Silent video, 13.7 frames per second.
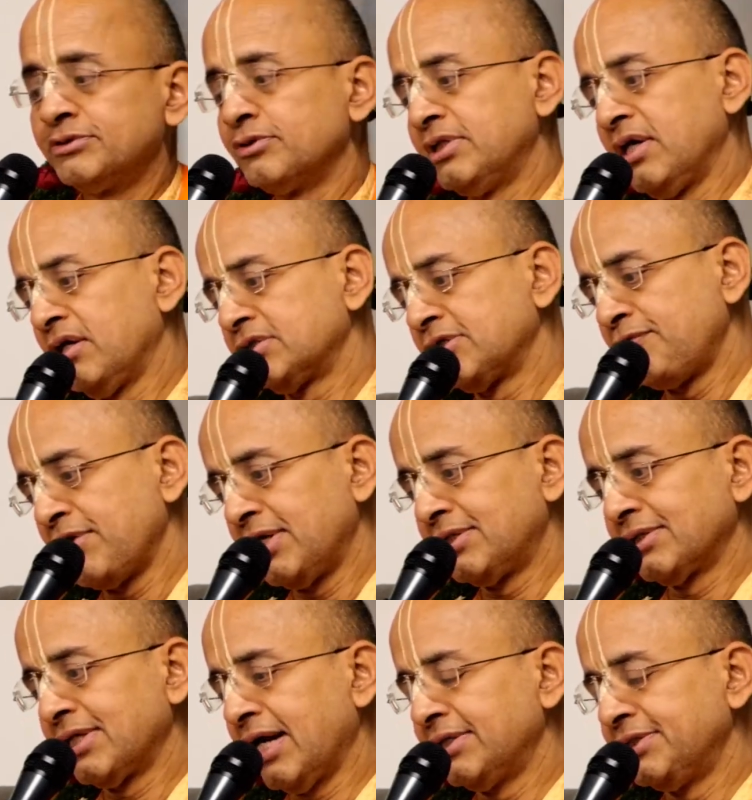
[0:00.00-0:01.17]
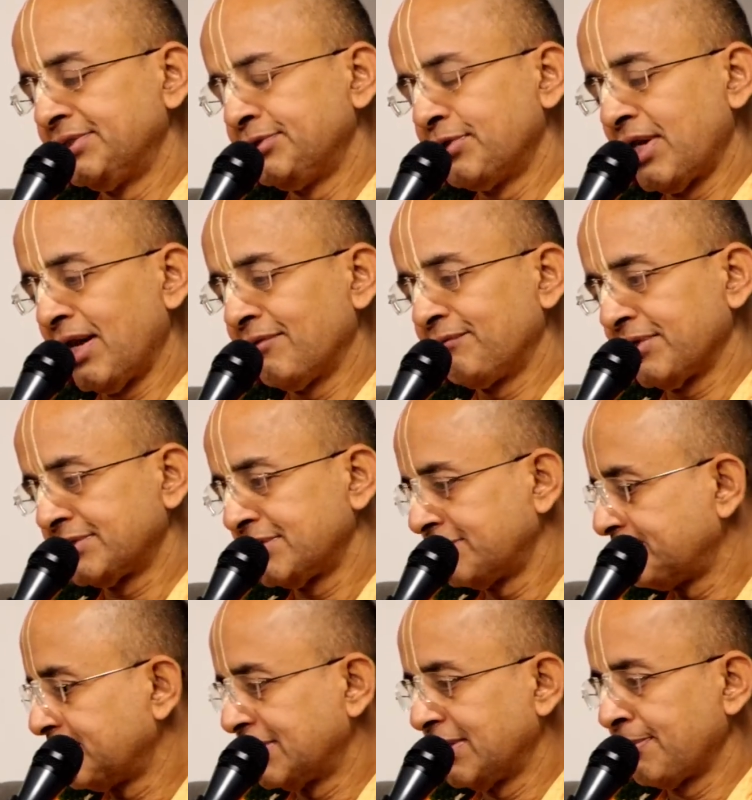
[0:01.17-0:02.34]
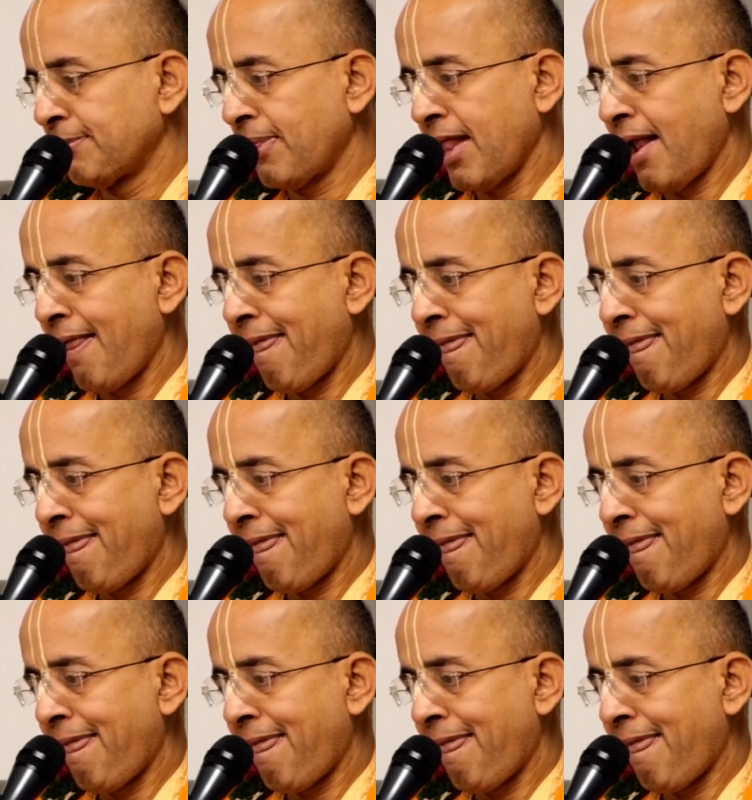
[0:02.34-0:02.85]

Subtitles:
So they also felt gratitude and affection for him.